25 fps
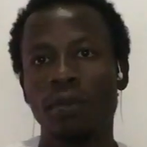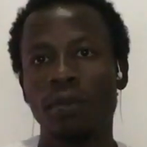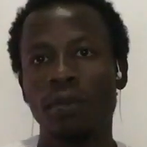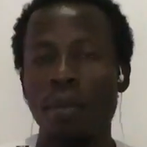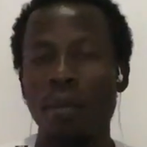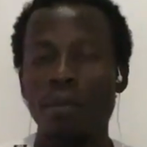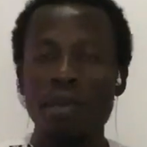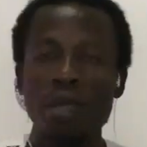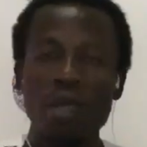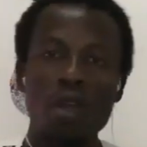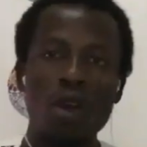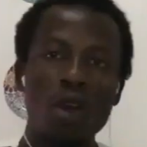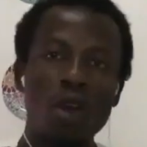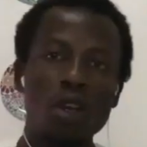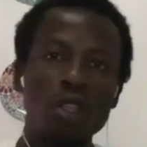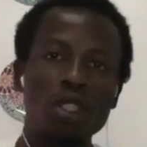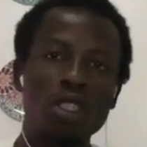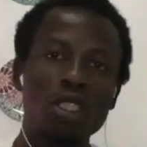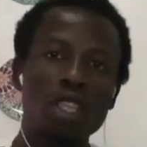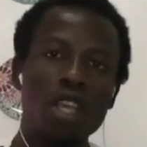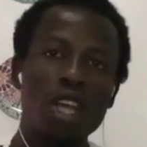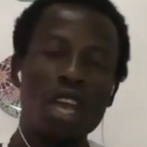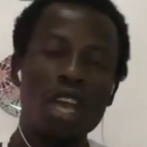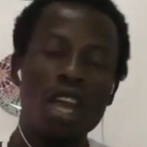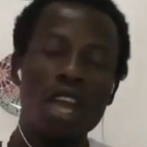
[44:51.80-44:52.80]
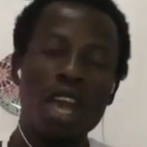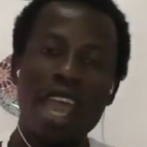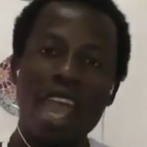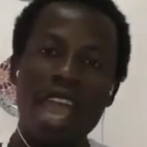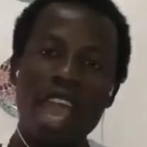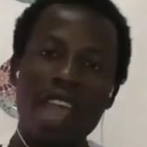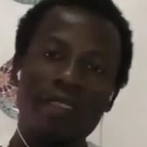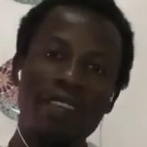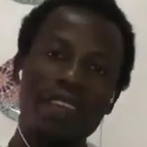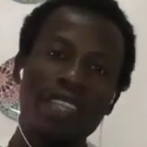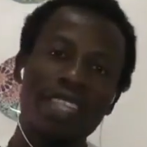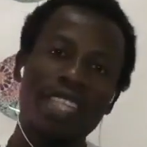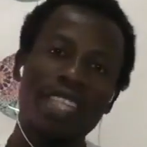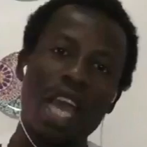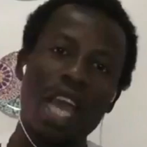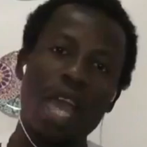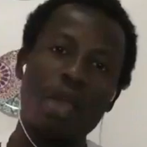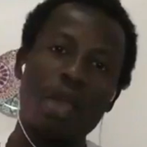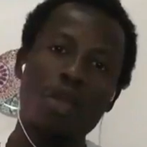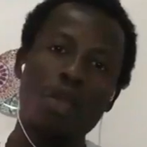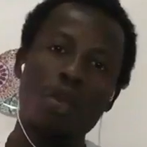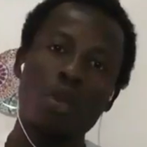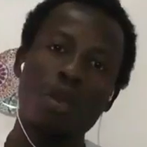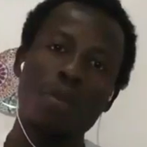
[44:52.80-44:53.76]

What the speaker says: Because Every time you